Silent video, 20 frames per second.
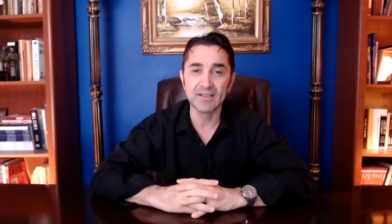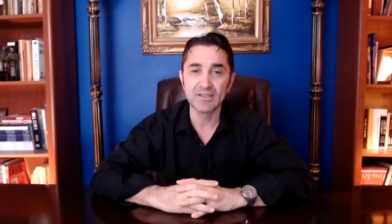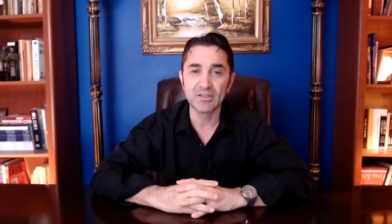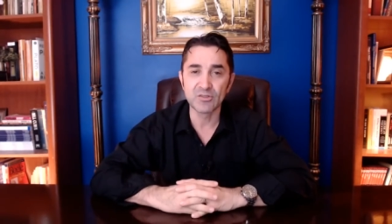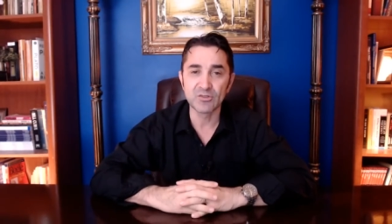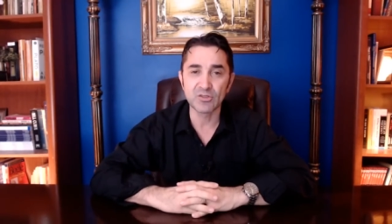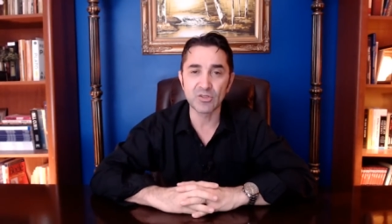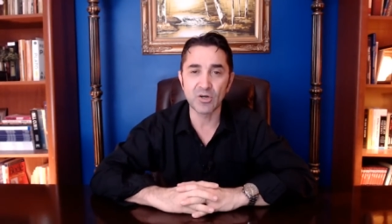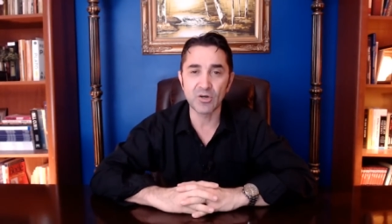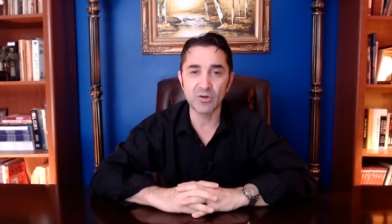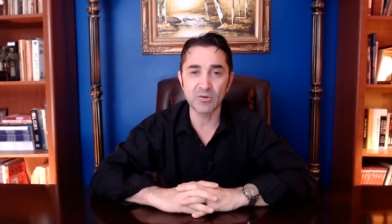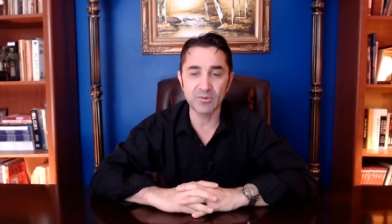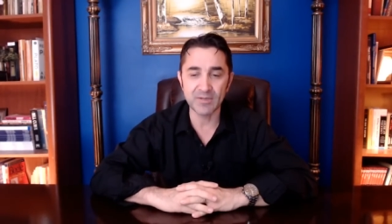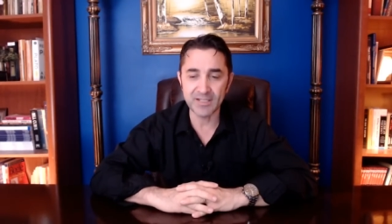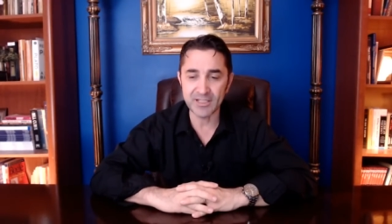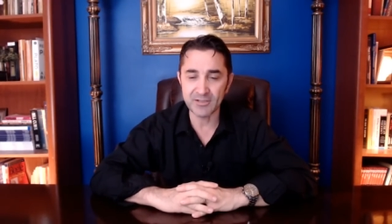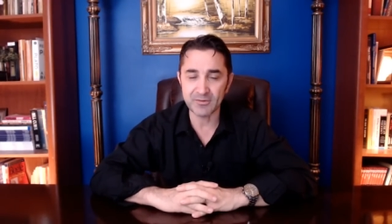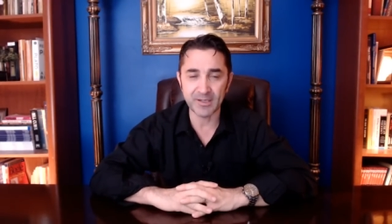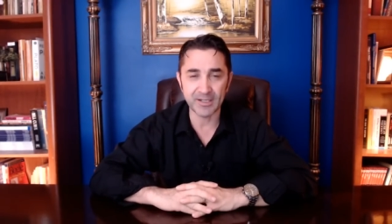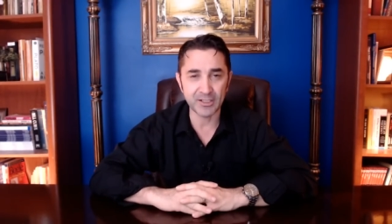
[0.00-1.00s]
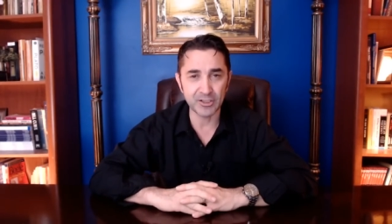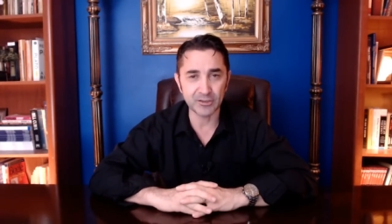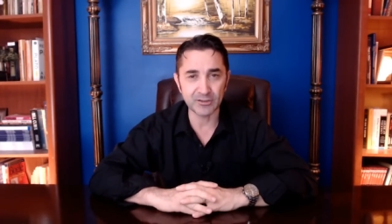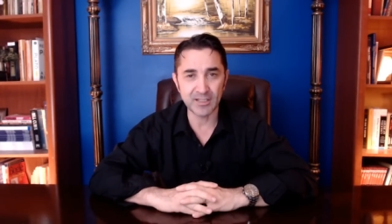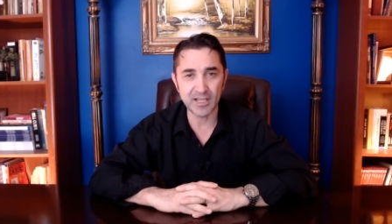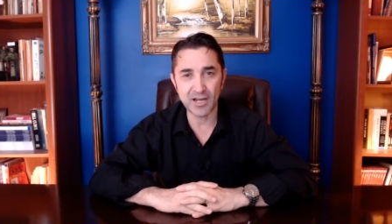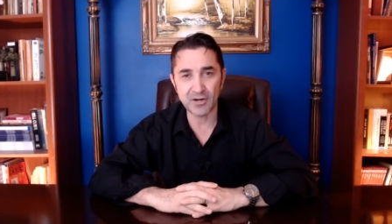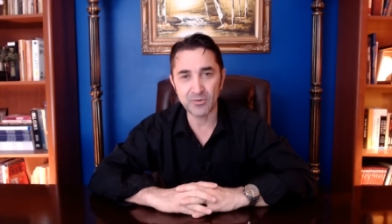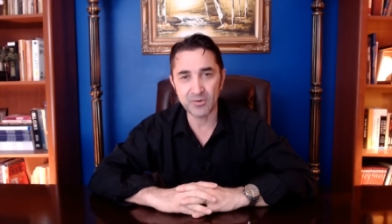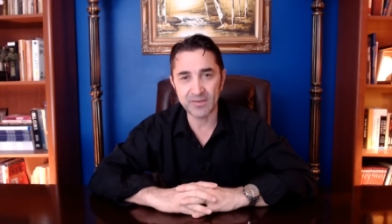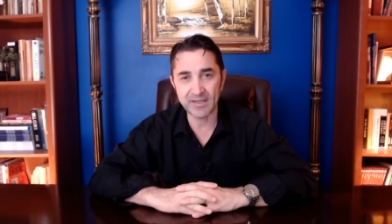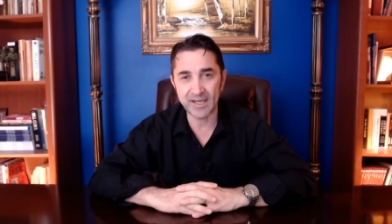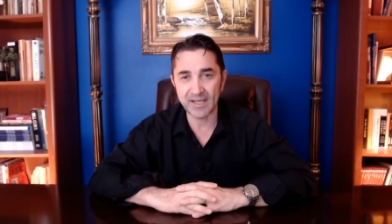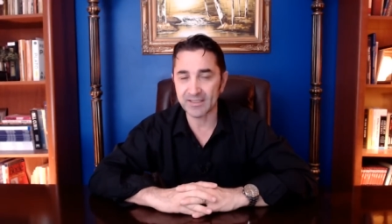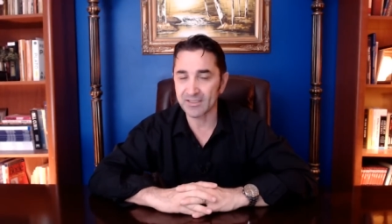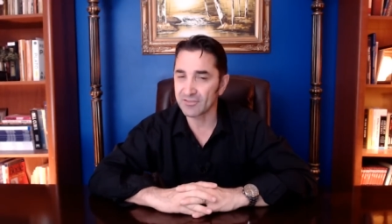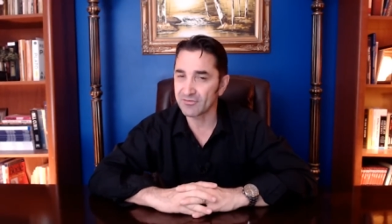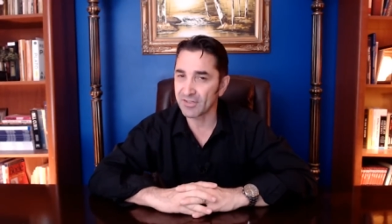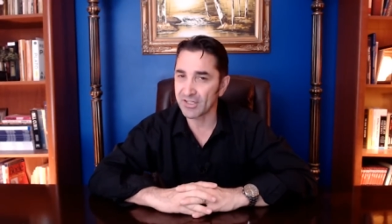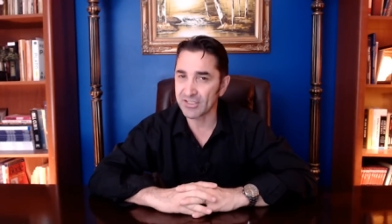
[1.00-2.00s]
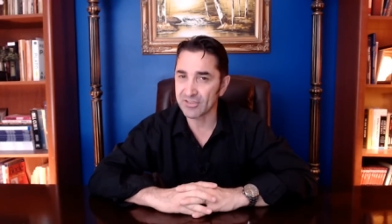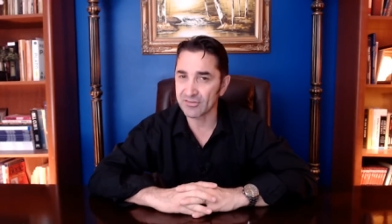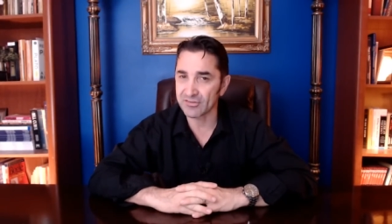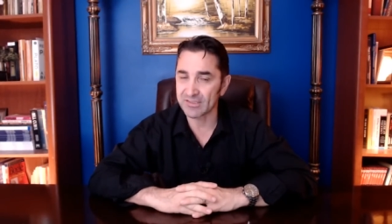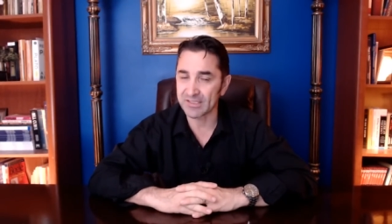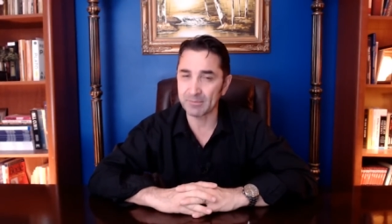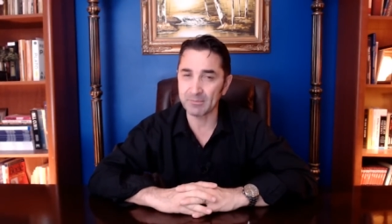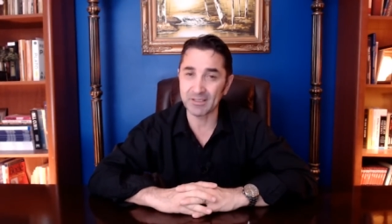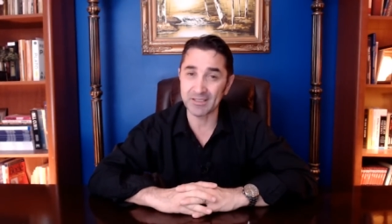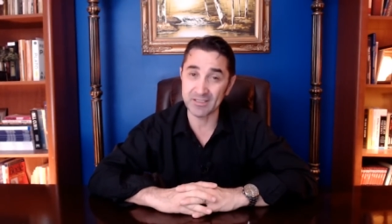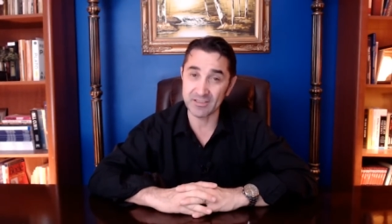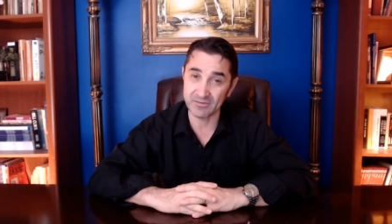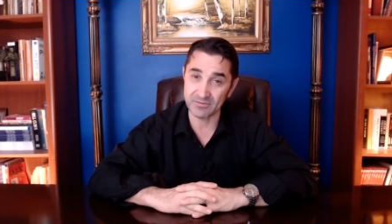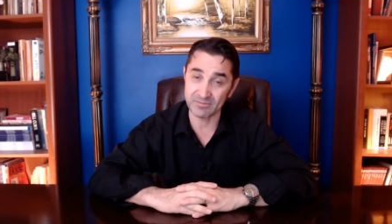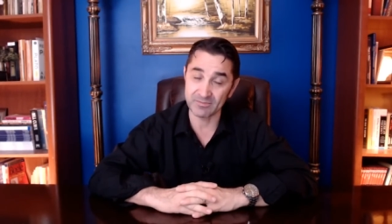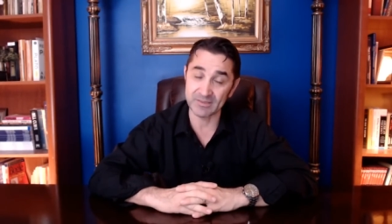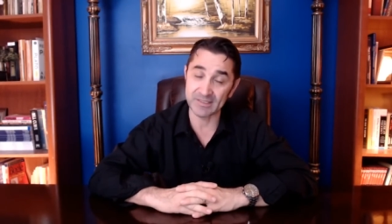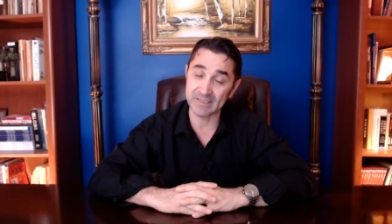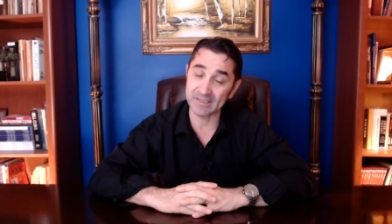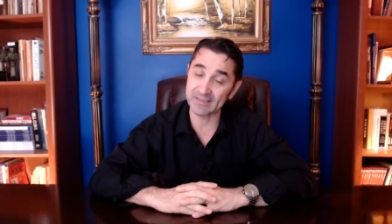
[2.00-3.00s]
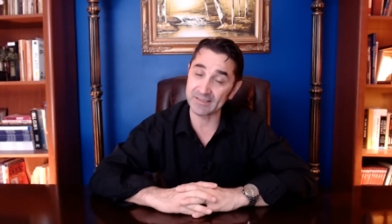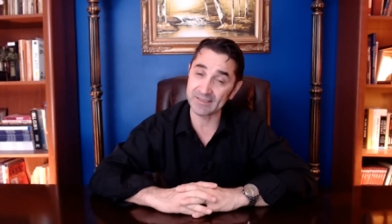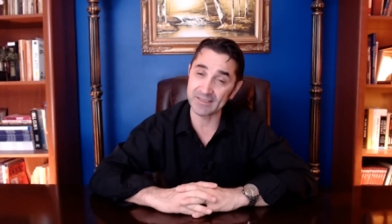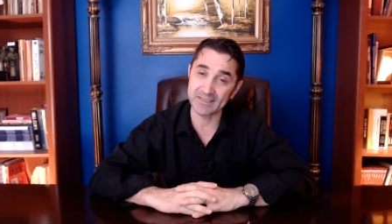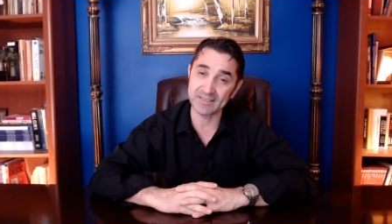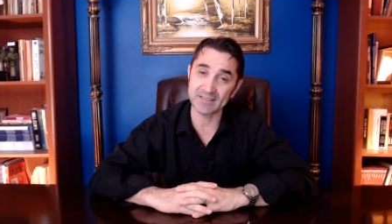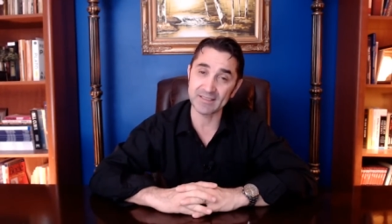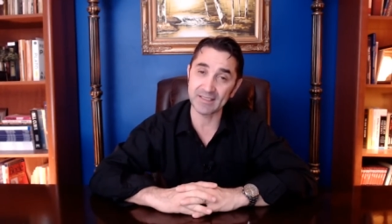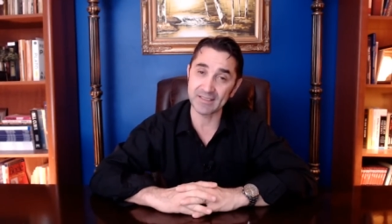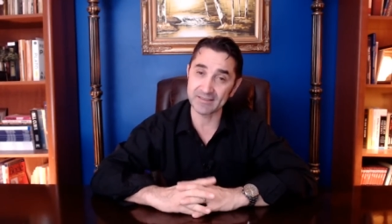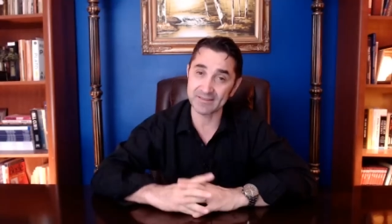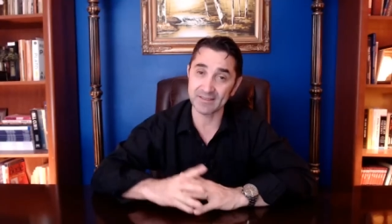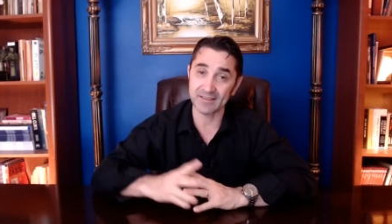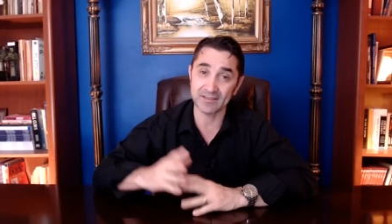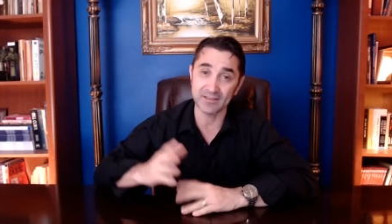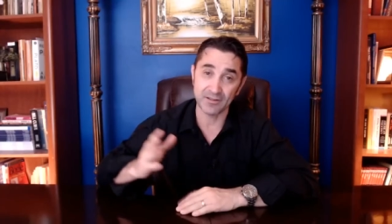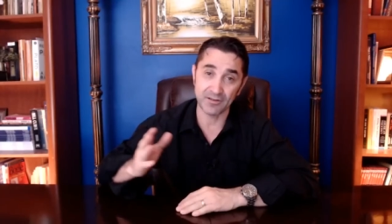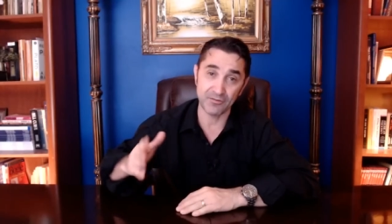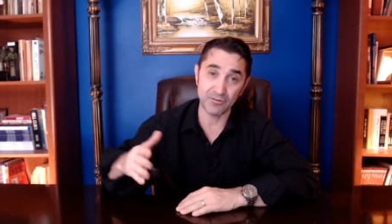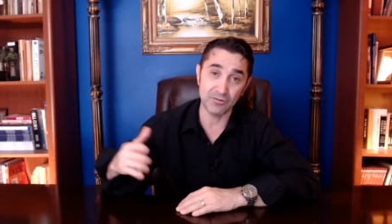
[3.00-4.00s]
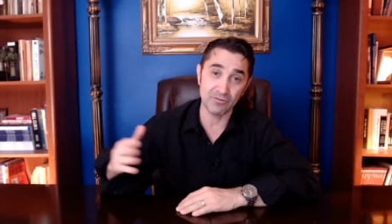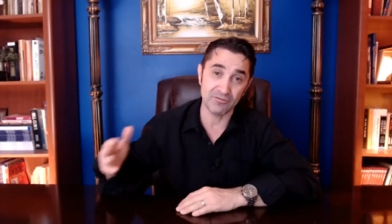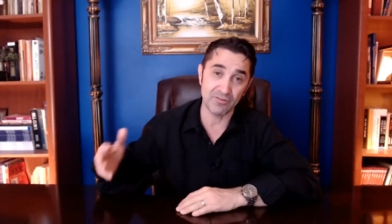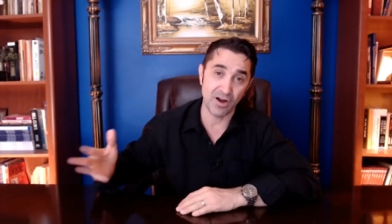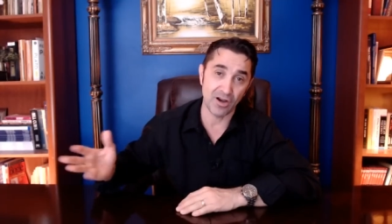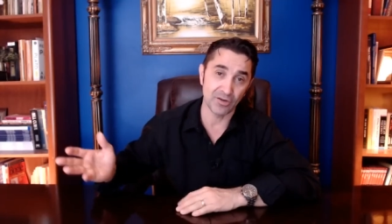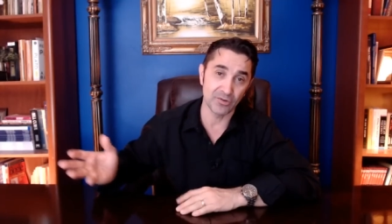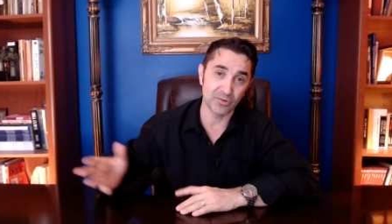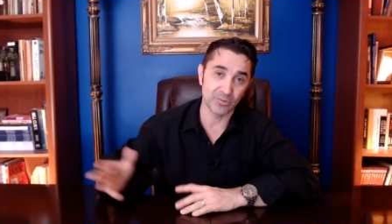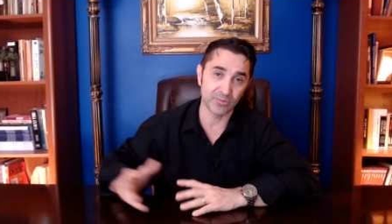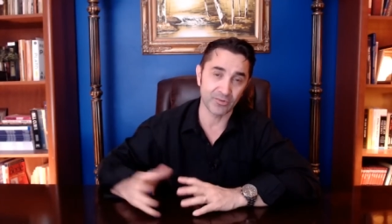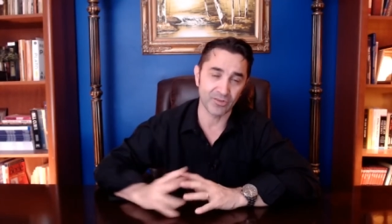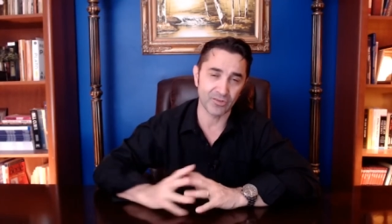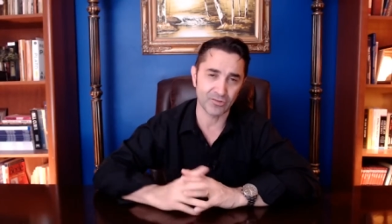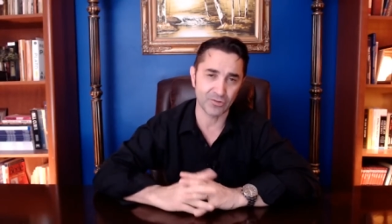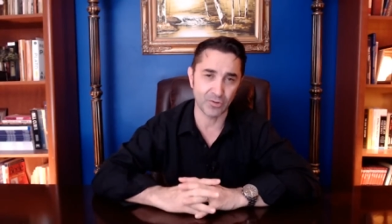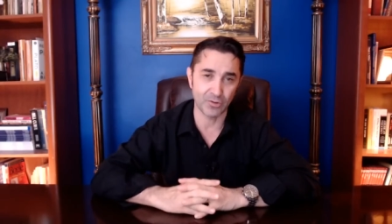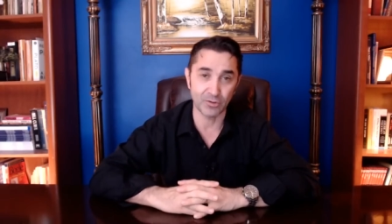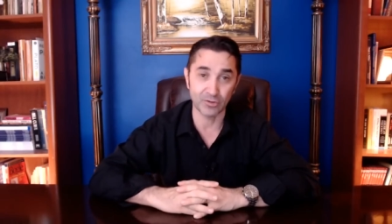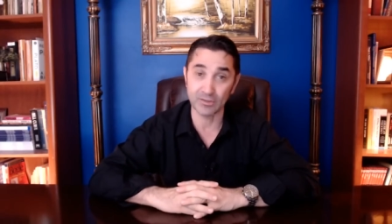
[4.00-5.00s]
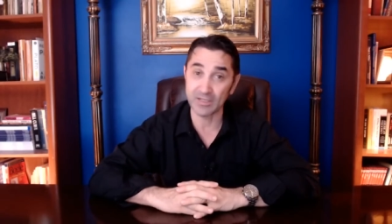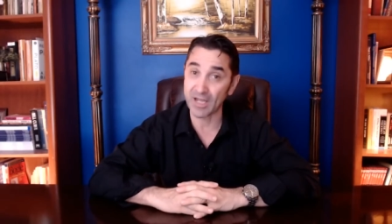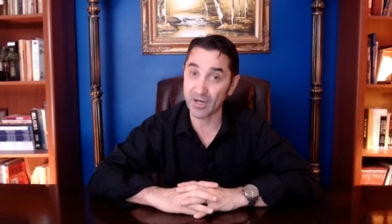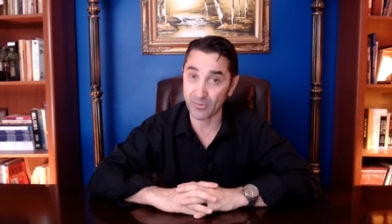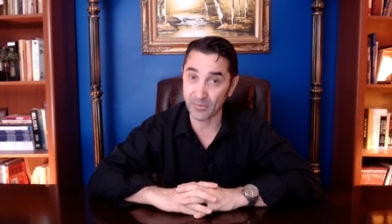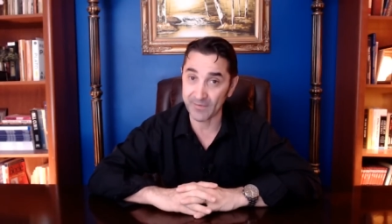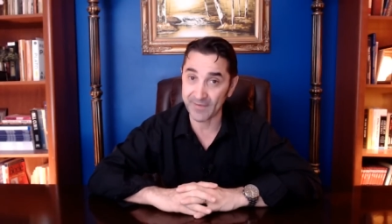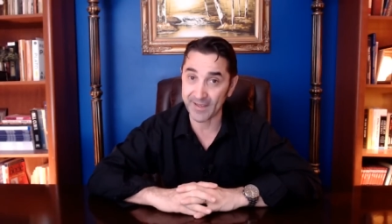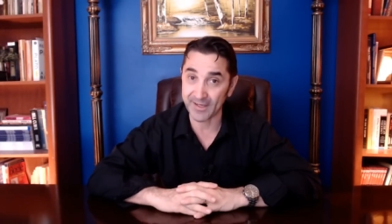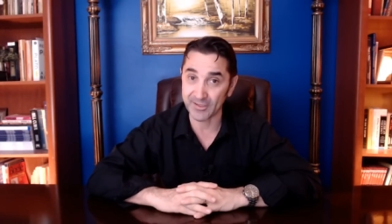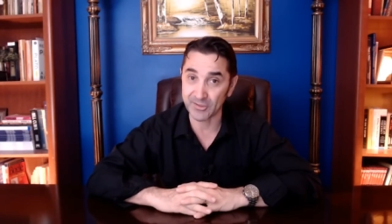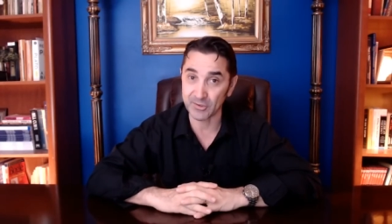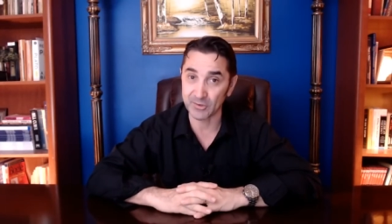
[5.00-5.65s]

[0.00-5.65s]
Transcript: So anyway, good luck with that. It's very interesting, but it's uh, it's it's a, few volumes. So good luck with that too.